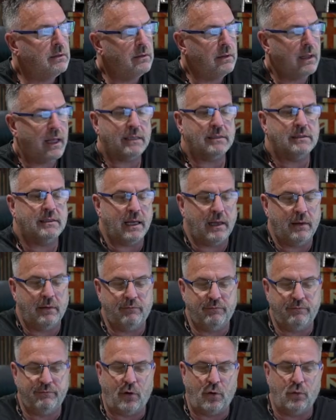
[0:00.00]
as they
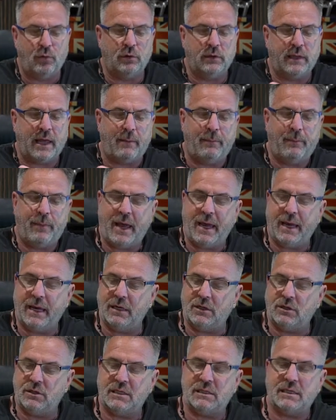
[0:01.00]
fold that
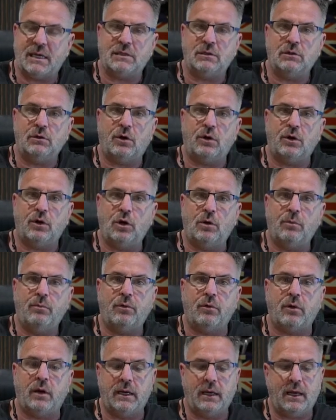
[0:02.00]
page, this hasn't got a
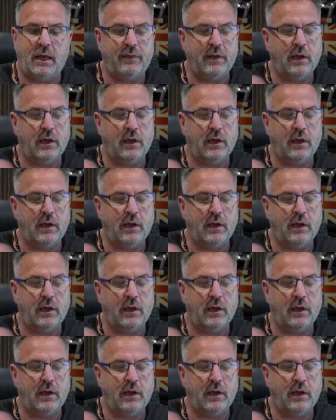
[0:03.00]
number on it, and they